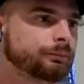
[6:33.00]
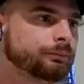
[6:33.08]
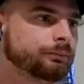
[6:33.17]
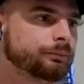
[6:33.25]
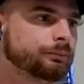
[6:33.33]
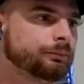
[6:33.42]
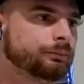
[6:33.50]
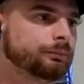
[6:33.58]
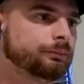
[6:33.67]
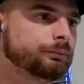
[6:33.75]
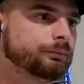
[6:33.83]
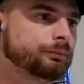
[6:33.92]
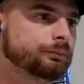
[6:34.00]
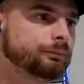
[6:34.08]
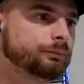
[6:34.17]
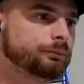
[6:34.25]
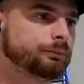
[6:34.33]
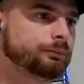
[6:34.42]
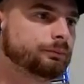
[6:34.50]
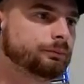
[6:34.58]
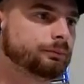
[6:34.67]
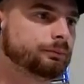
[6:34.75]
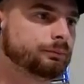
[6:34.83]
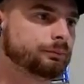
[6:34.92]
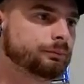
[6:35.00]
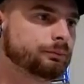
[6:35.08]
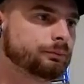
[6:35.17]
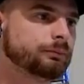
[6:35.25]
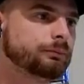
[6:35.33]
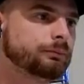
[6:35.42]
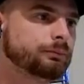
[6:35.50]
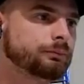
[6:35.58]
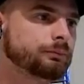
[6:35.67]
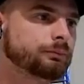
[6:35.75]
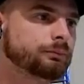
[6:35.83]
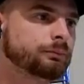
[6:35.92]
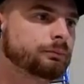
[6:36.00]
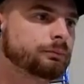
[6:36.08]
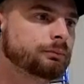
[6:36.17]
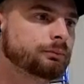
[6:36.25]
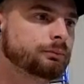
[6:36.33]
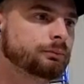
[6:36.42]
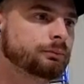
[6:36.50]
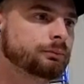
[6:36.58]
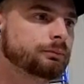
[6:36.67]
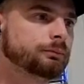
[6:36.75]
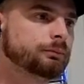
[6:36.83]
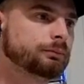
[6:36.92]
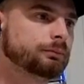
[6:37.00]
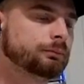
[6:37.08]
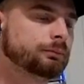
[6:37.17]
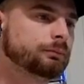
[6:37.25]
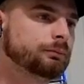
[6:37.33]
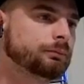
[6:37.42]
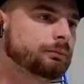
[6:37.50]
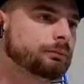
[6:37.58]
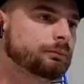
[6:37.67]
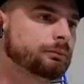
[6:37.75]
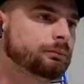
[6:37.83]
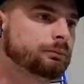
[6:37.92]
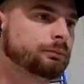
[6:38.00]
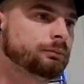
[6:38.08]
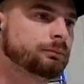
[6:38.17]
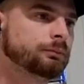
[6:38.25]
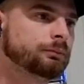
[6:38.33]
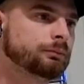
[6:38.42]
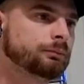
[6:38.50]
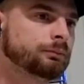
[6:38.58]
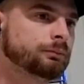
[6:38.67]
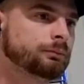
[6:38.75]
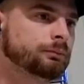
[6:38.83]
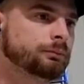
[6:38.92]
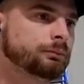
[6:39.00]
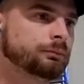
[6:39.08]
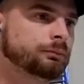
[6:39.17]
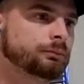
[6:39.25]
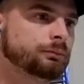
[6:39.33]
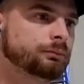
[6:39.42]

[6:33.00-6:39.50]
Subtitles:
(not speaking)